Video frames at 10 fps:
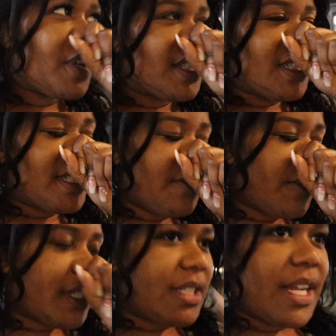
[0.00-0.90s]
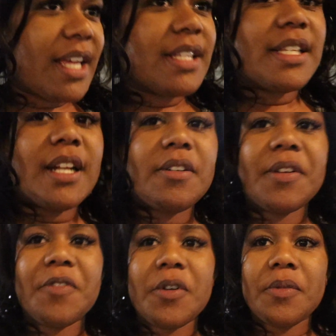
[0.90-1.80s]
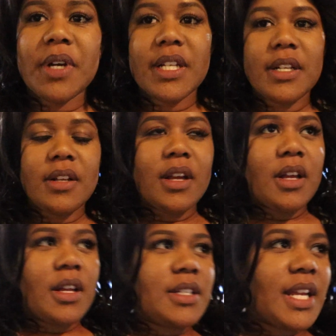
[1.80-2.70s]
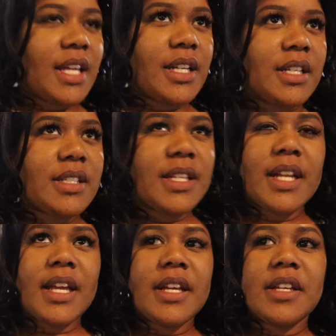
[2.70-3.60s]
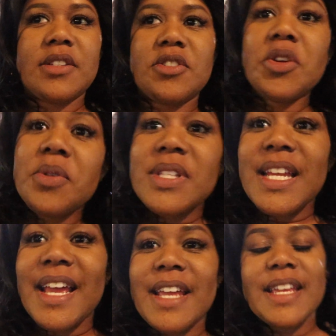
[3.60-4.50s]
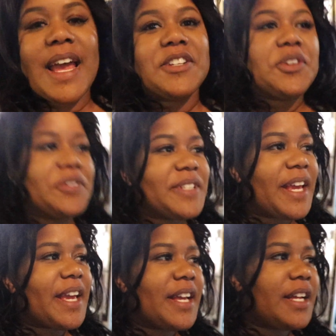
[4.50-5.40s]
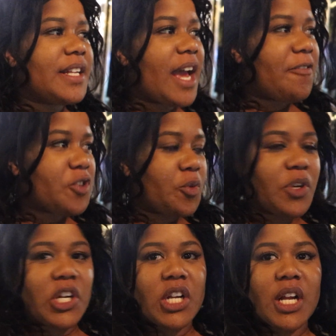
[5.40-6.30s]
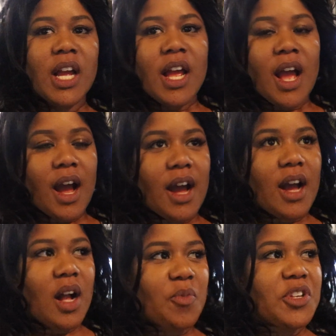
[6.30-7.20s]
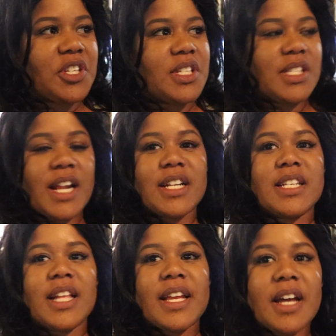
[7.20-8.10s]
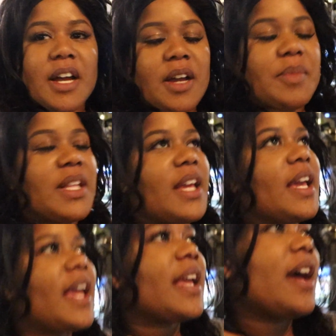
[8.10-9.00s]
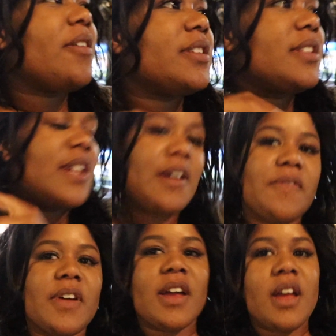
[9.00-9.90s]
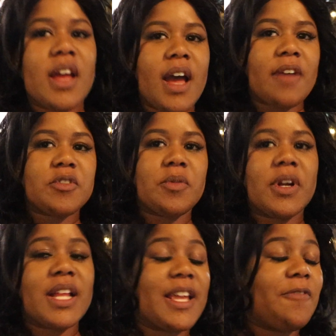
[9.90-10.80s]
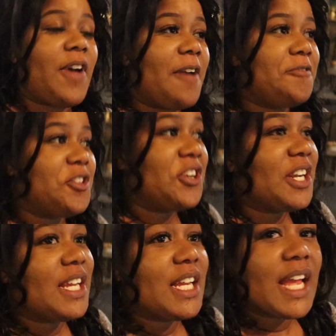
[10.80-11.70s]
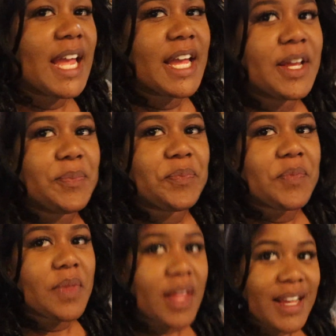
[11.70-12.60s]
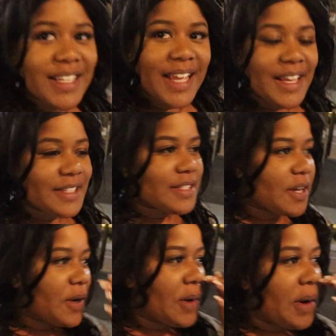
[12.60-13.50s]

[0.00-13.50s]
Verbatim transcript: what what day is it? I don't even know what day it is. Today is Tuesday. Yeah, Tuesday and after work. Um, we just decided to like come and like hang out and stuff after work at like 5.30 and yeah, so